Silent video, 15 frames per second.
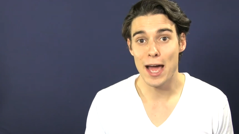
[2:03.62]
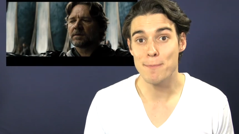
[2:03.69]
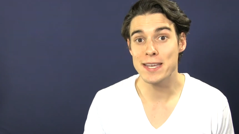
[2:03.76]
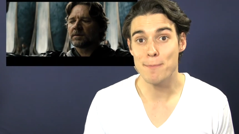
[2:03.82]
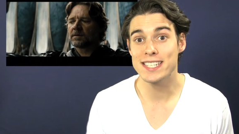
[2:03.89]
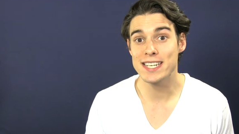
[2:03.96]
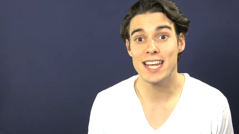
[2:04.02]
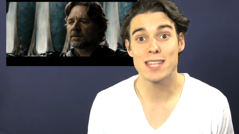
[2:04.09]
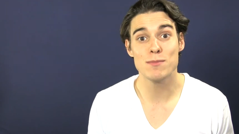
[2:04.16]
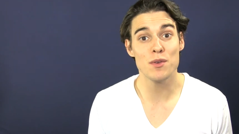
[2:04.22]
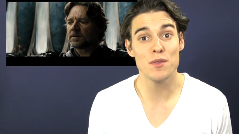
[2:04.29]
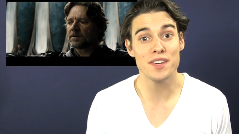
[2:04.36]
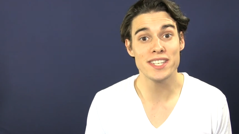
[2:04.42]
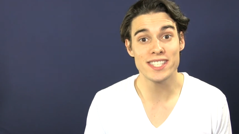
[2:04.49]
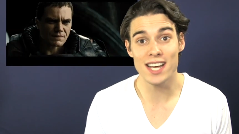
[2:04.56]
That being said, the
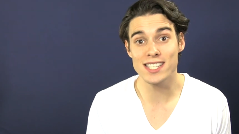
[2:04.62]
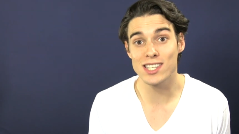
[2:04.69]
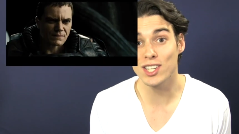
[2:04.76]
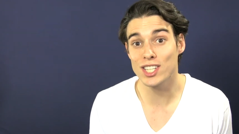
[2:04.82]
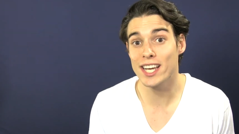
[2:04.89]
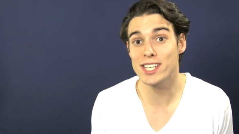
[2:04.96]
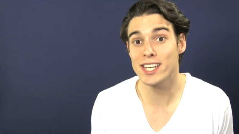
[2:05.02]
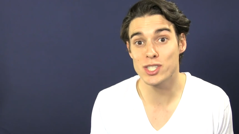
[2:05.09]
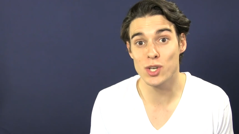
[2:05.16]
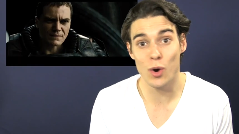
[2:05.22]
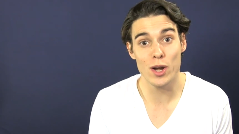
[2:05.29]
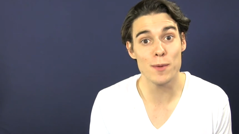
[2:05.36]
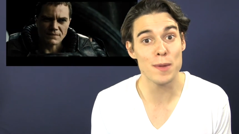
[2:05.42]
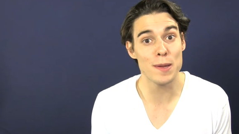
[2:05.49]
movie does look like it's going to